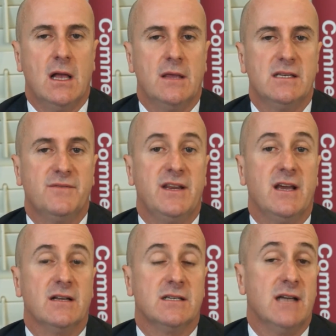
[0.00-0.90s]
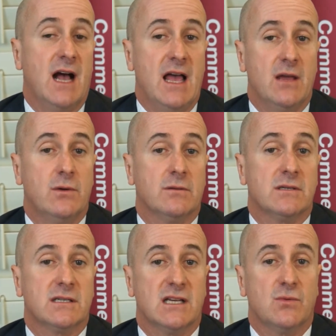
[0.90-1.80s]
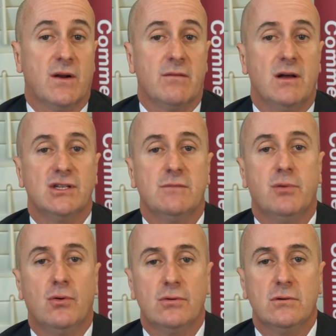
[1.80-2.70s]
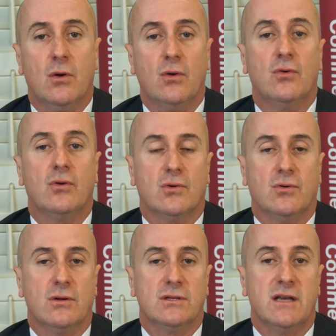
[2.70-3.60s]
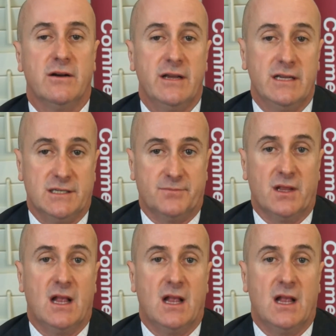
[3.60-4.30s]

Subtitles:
In this video today, we'll discuss one of the most important court orders there is.